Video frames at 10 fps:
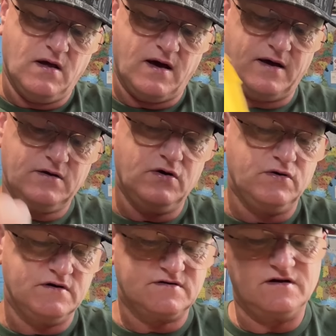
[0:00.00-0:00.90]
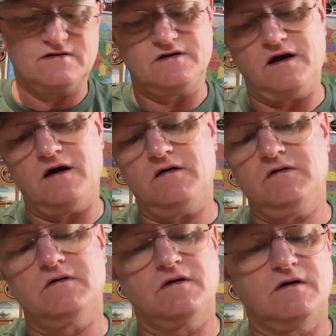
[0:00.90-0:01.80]
I know who this is now.
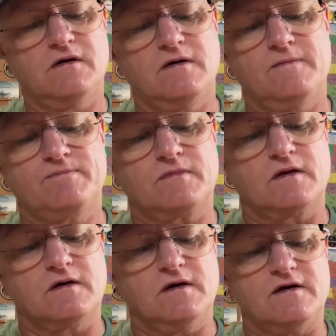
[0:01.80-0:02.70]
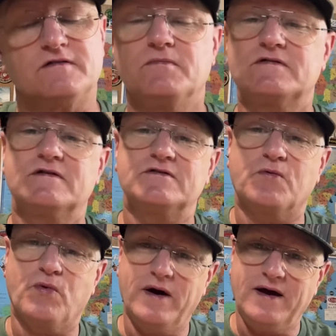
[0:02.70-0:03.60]
It's Mr.
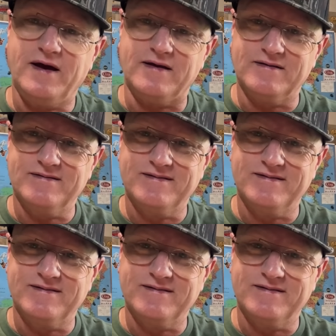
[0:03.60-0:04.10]
Dwayne